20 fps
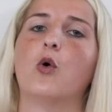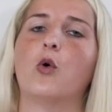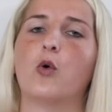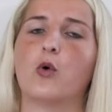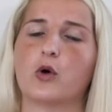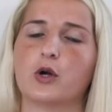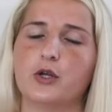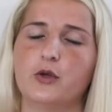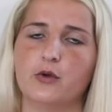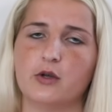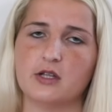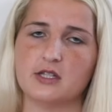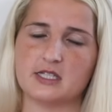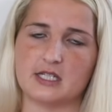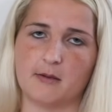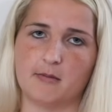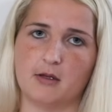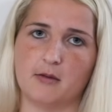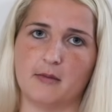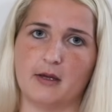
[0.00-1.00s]
Or you can
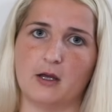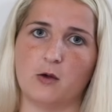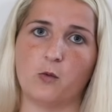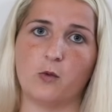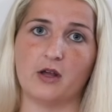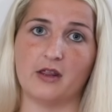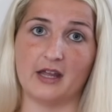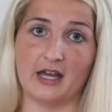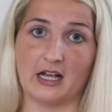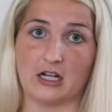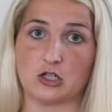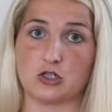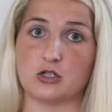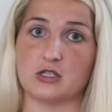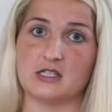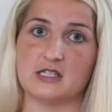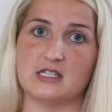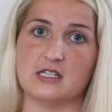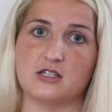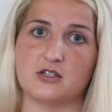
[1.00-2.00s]
supplement with
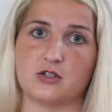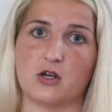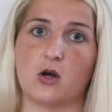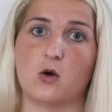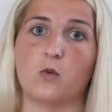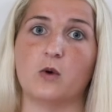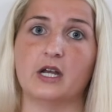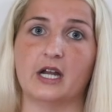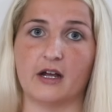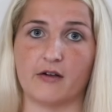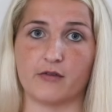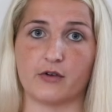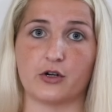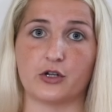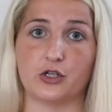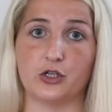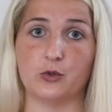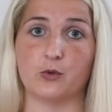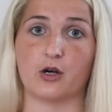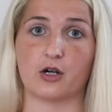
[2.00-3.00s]
extra sea salt whenever
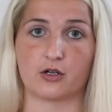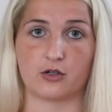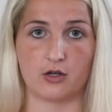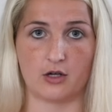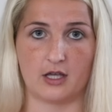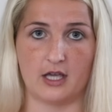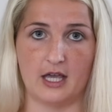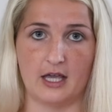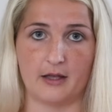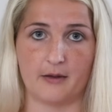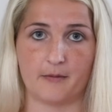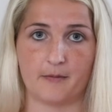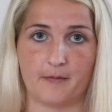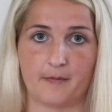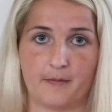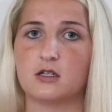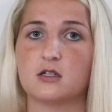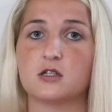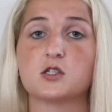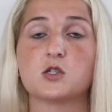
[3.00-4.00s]
you are cooking.
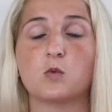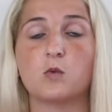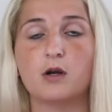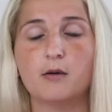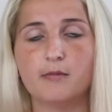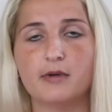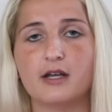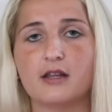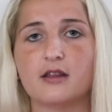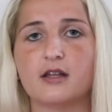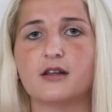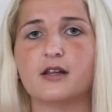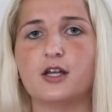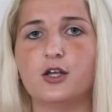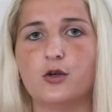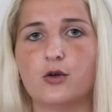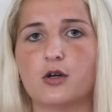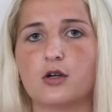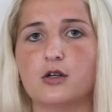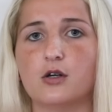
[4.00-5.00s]
So one big thing
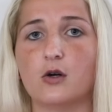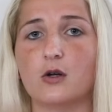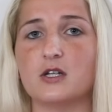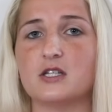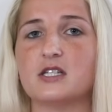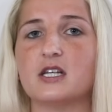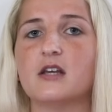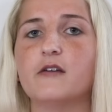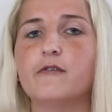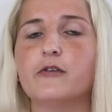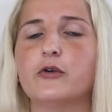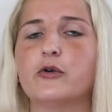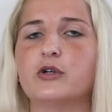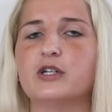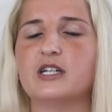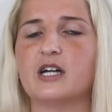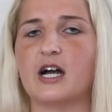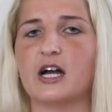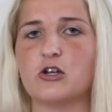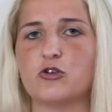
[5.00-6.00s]
that you could notice if you're
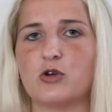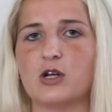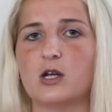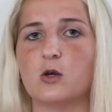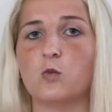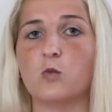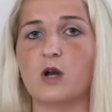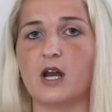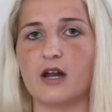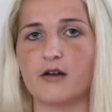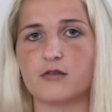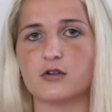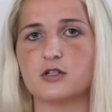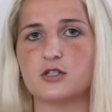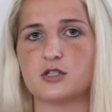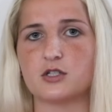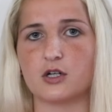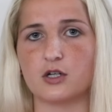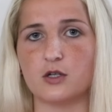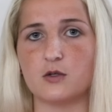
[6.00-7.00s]
dehydrated whenever you
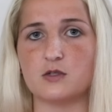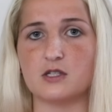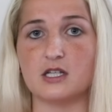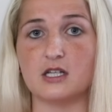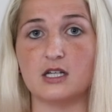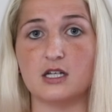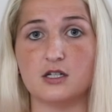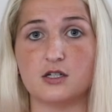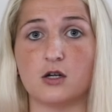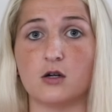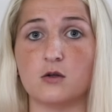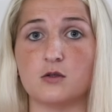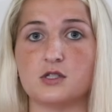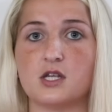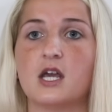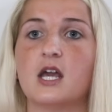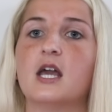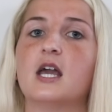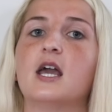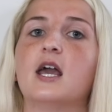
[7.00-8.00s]
start using
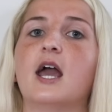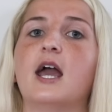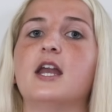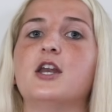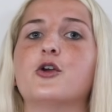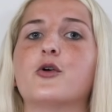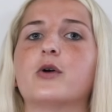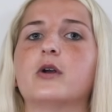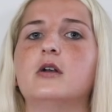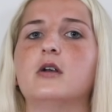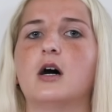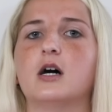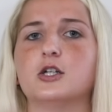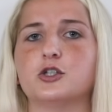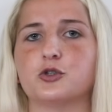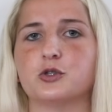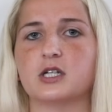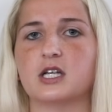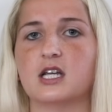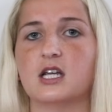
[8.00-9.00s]
ketones and you're not
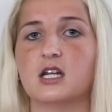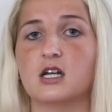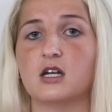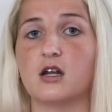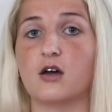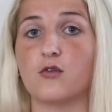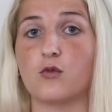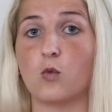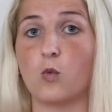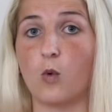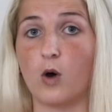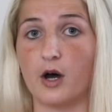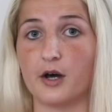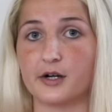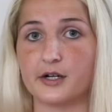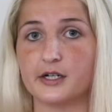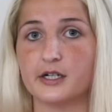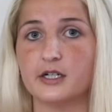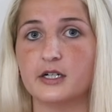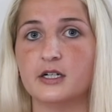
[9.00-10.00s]
drinking enough
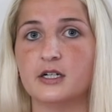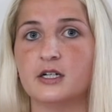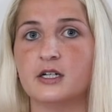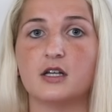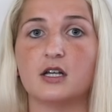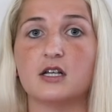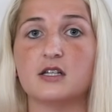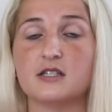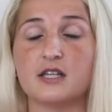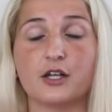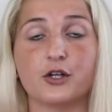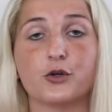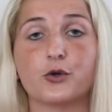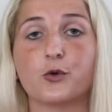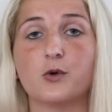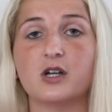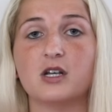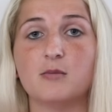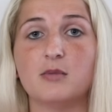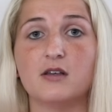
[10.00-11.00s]
water is that you're
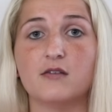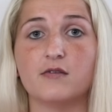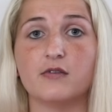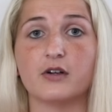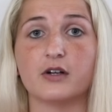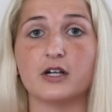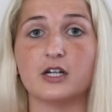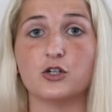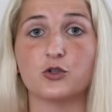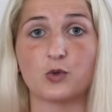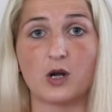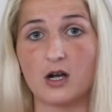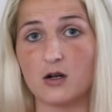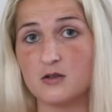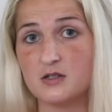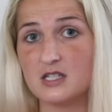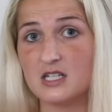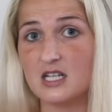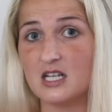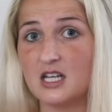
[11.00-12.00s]
going to be very
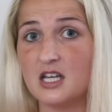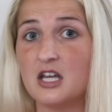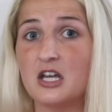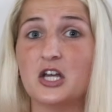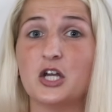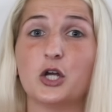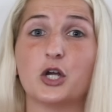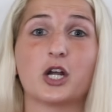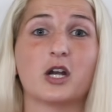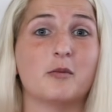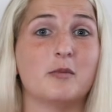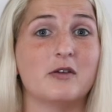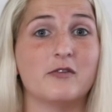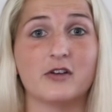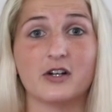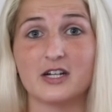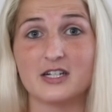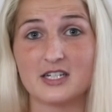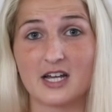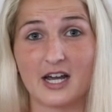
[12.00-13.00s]
drowsy, going to be
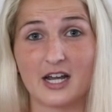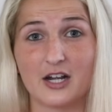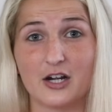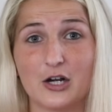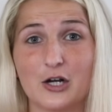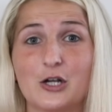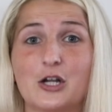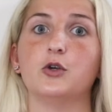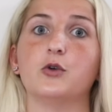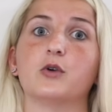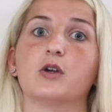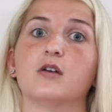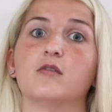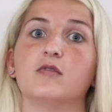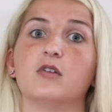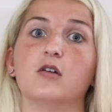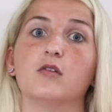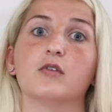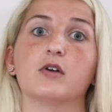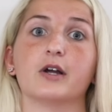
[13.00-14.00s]
very tired, you can
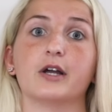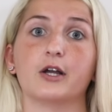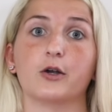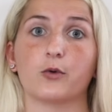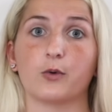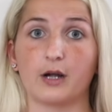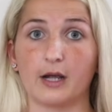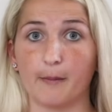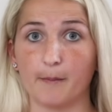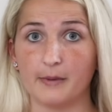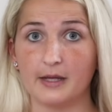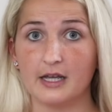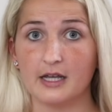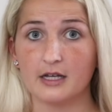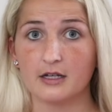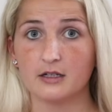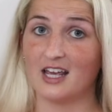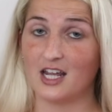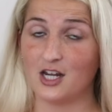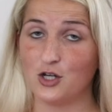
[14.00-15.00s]
feel very
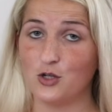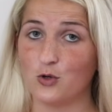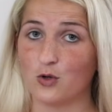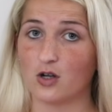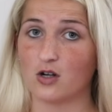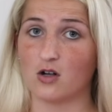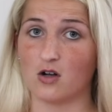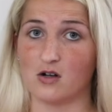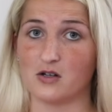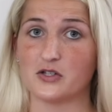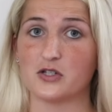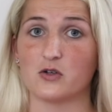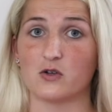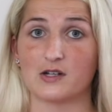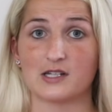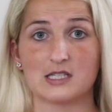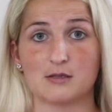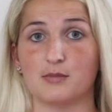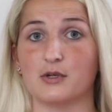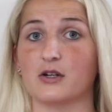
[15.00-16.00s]
crampy, and you could also
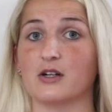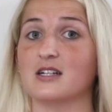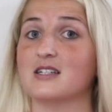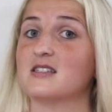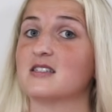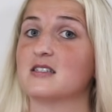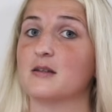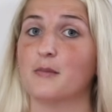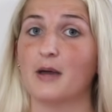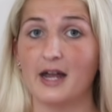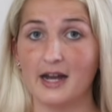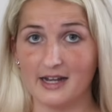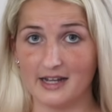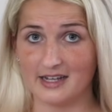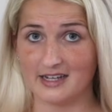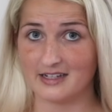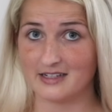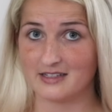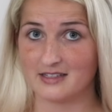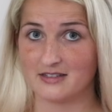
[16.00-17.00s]
experience some
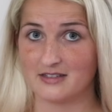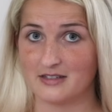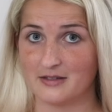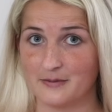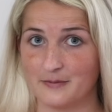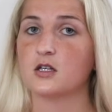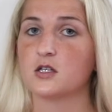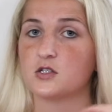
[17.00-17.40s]
headaches.